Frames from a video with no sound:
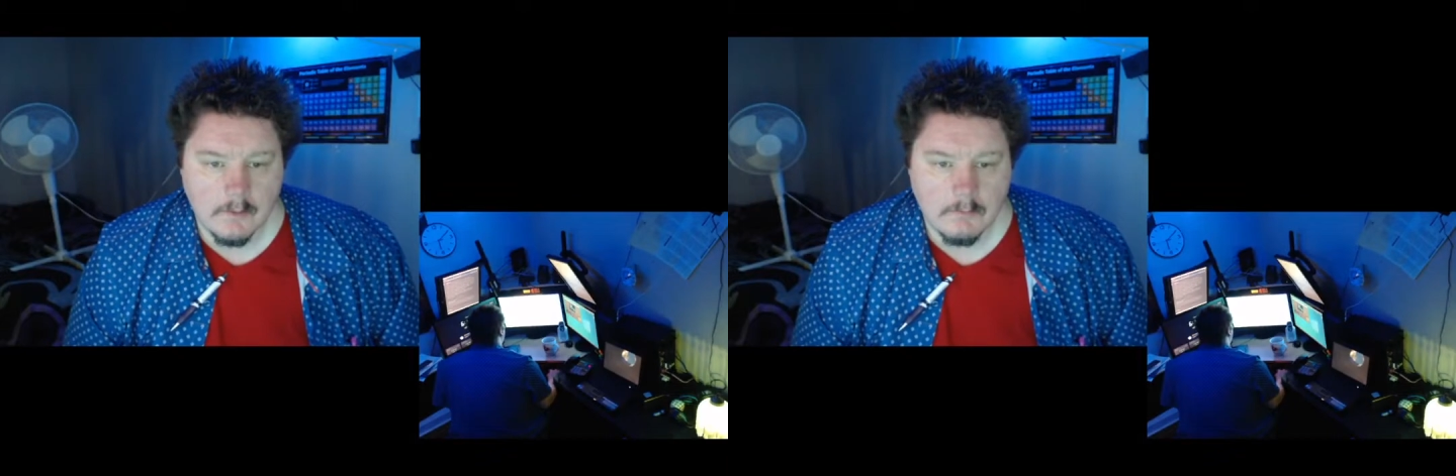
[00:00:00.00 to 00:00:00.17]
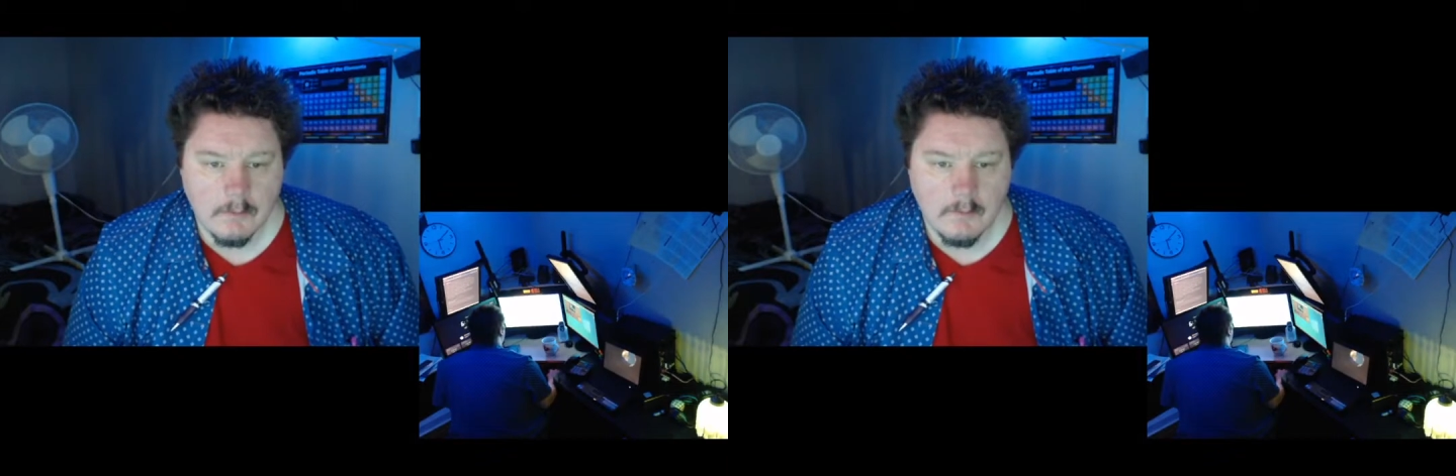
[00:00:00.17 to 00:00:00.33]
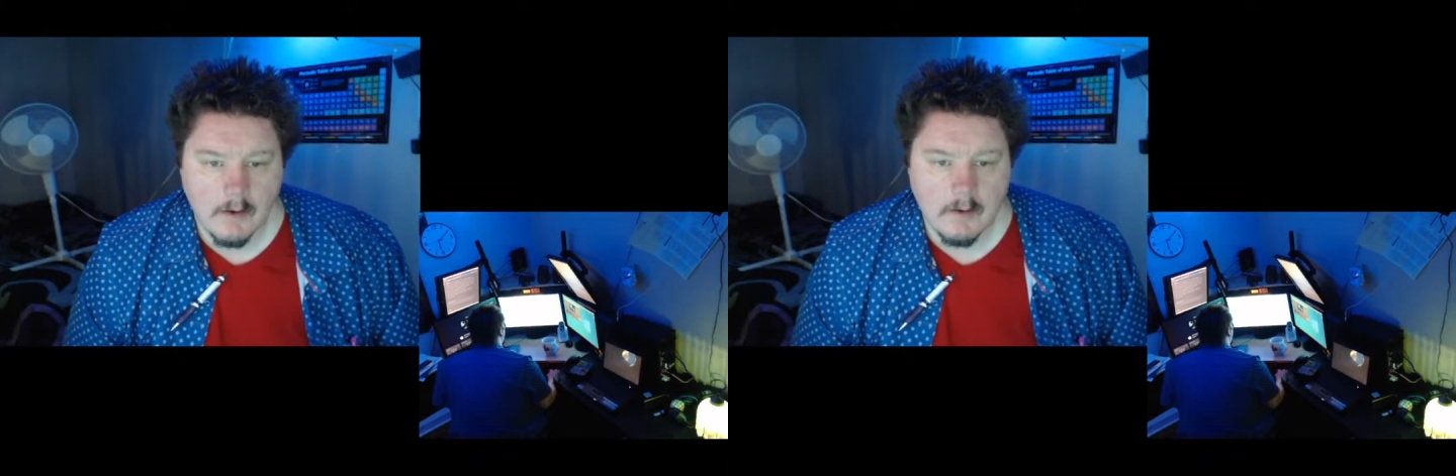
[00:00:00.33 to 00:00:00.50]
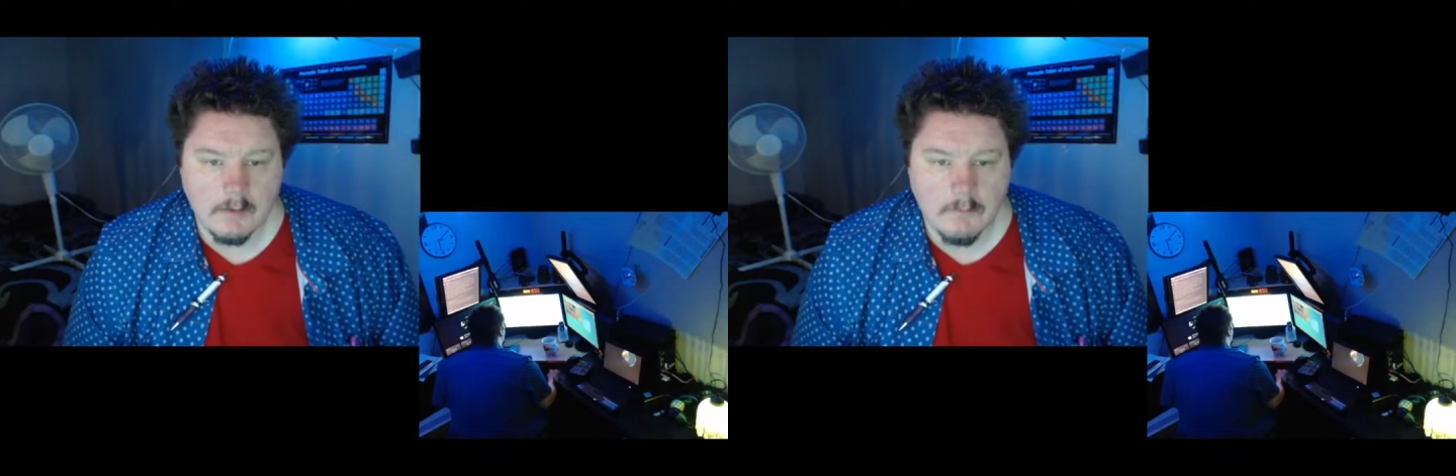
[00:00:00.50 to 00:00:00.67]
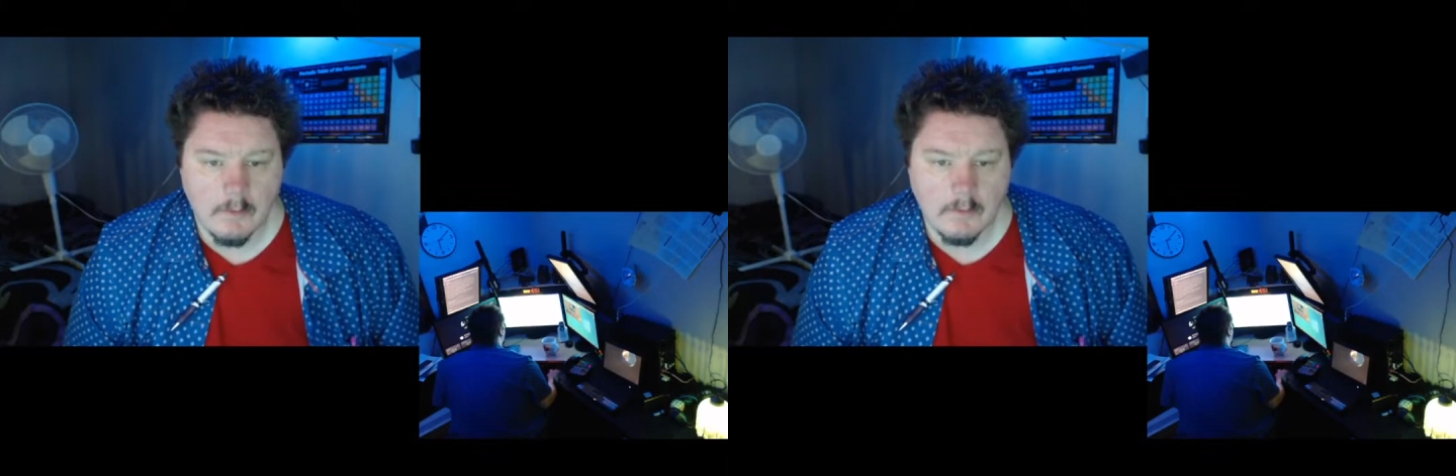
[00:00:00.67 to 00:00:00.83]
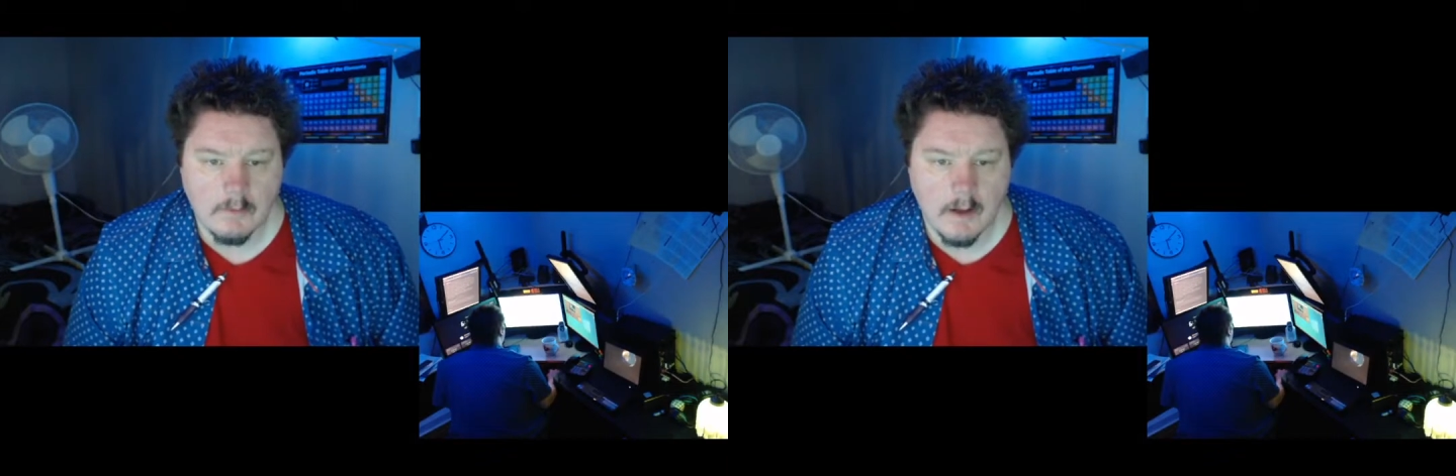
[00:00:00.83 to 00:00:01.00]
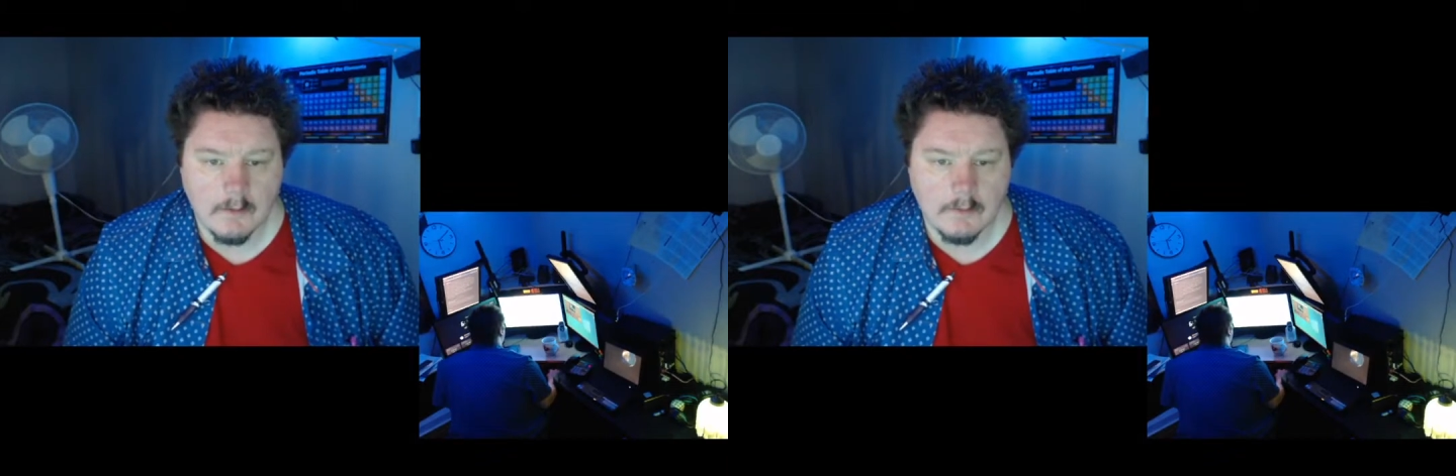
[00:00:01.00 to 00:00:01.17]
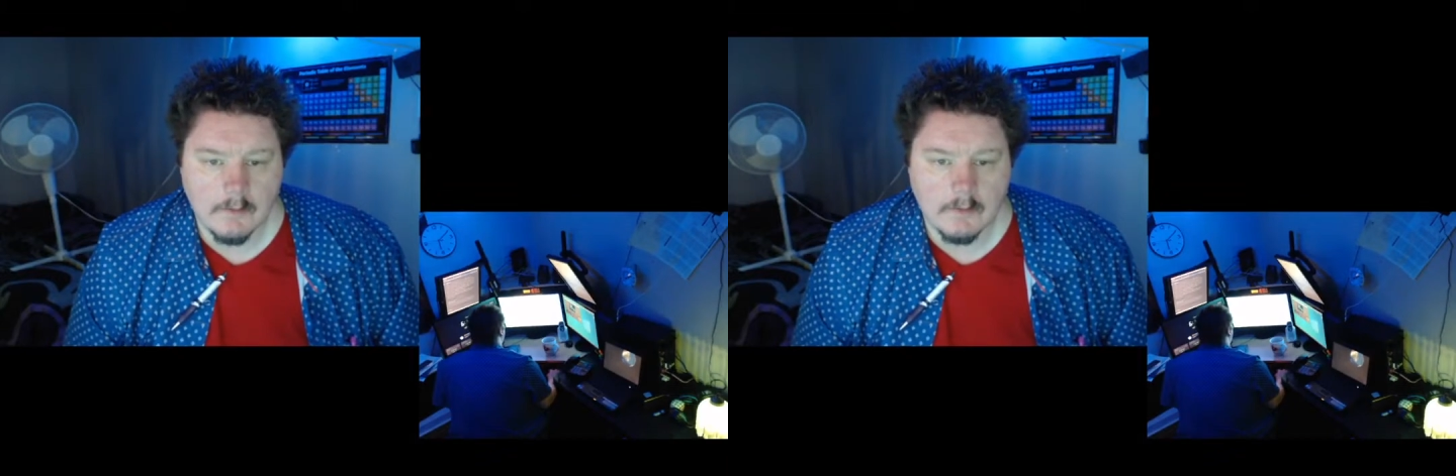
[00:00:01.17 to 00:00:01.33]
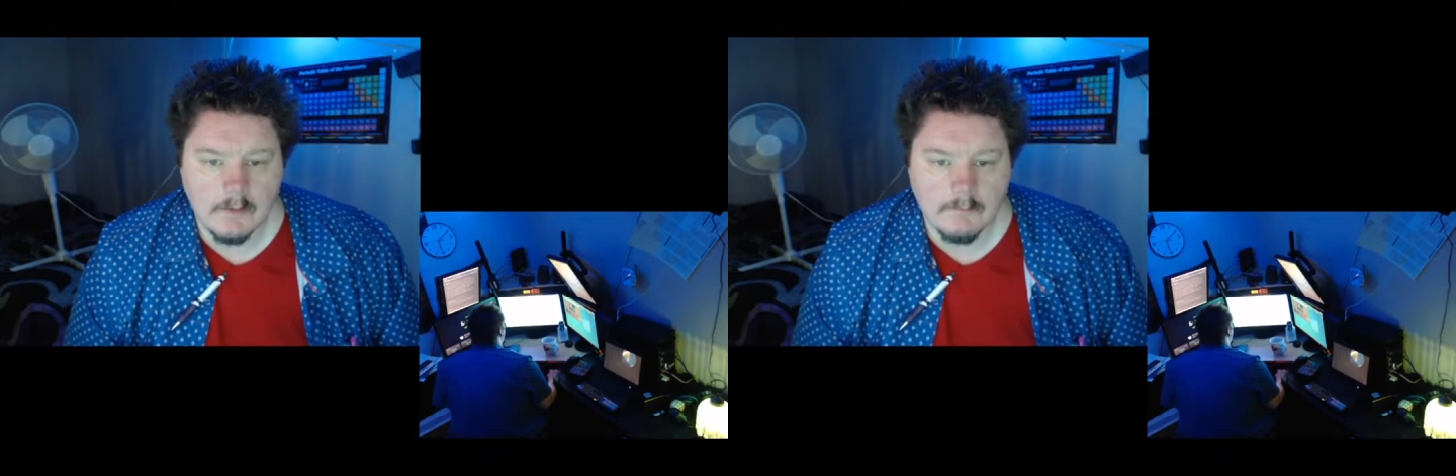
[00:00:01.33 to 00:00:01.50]
provide more
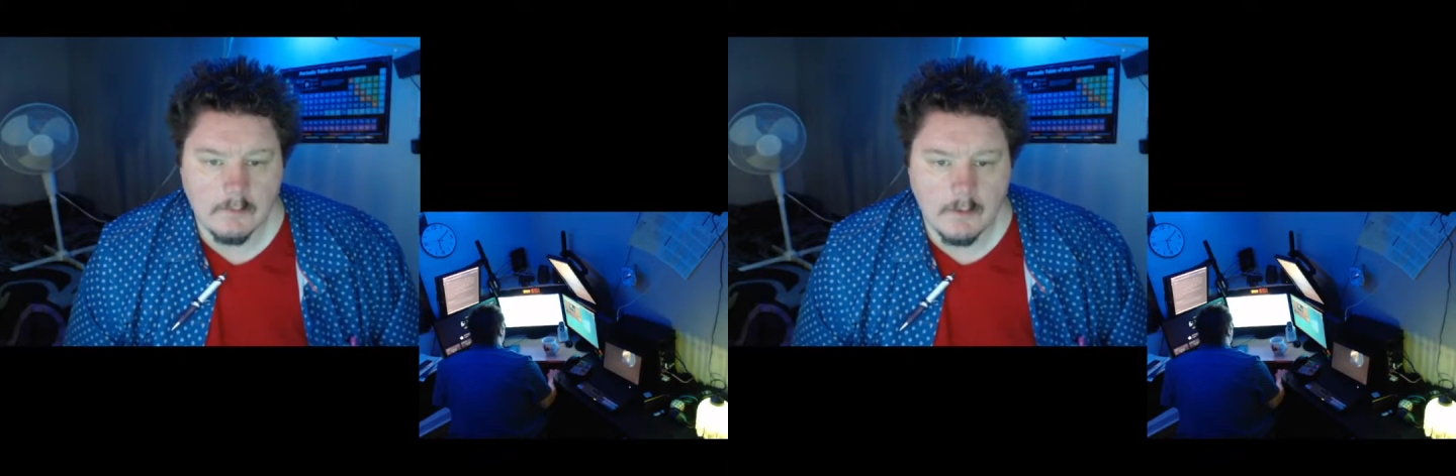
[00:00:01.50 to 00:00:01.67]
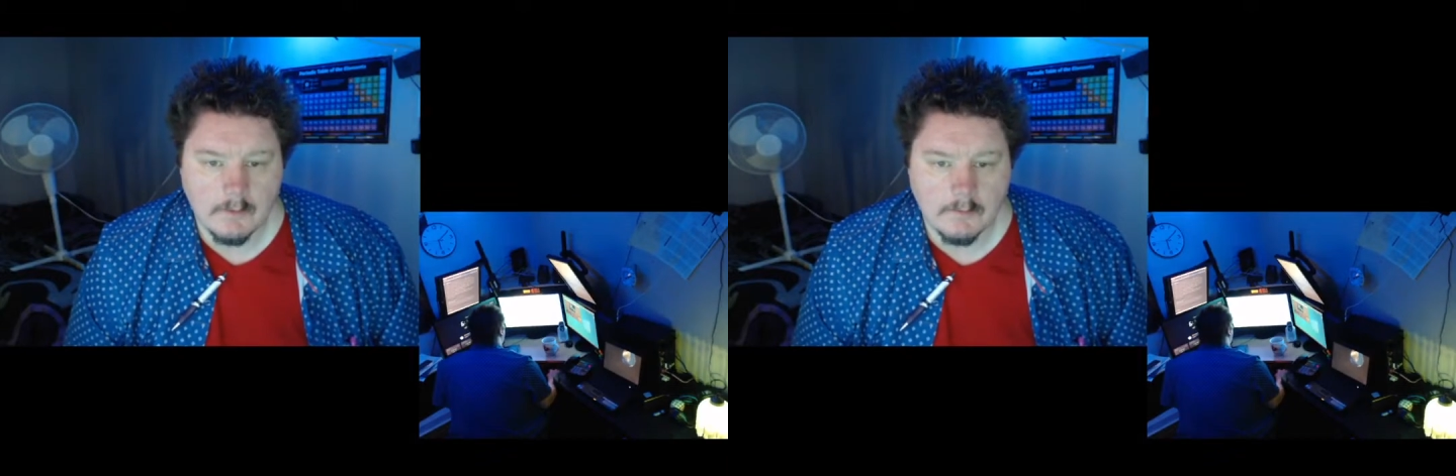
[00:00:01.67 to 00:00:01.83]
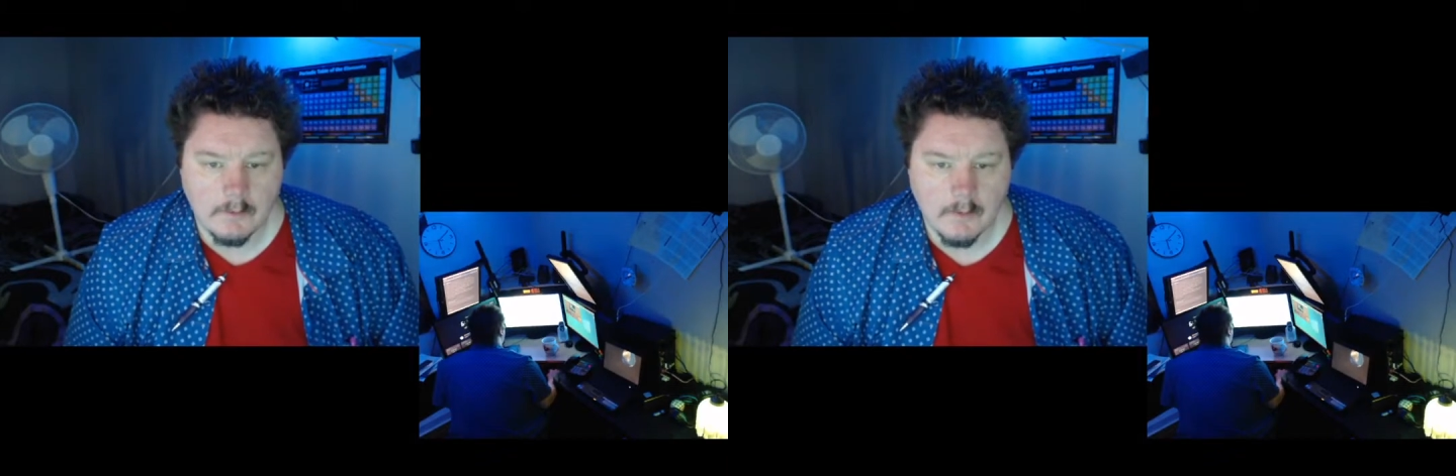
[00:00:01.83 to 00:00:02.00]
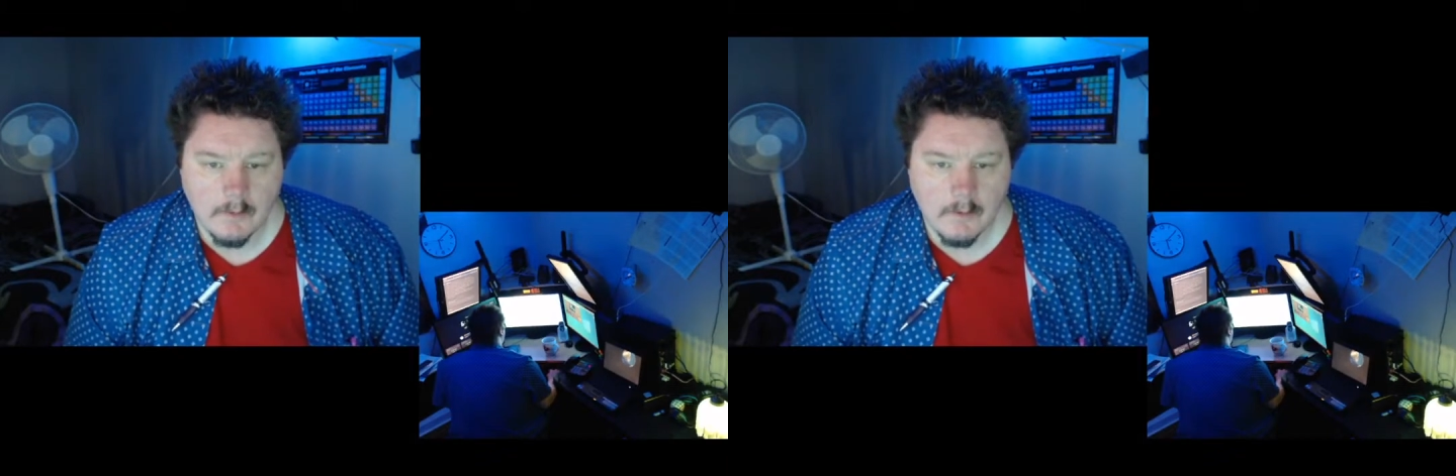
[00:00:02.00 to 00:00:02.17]
accurate information